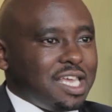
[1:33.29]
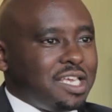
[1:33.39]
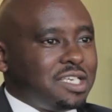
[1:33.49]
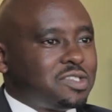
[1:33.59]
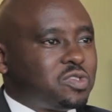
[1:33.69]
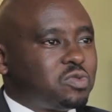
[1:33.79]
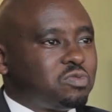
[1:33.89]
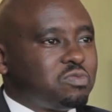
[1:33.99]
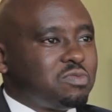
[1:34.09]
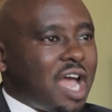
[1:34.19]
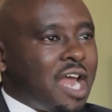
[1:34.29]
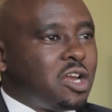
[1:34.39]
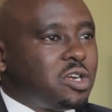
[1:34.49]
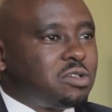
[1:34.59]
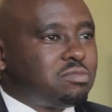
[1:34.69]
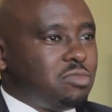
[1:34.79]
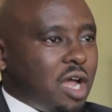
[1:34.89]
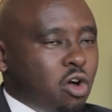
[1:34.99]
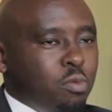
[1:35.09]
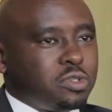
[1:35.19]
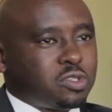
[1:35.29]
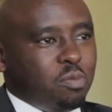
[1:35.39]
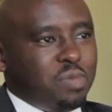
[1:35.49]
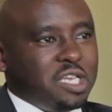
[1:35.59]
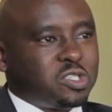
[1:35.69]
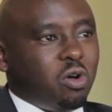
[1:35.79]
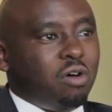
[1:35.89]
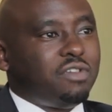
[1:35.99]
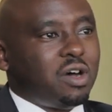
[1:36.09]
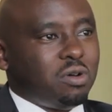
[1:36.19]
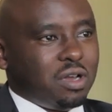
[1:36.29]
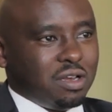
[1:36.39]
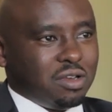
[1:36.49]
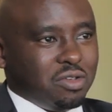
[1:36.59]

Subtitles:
is an almost complete overhaul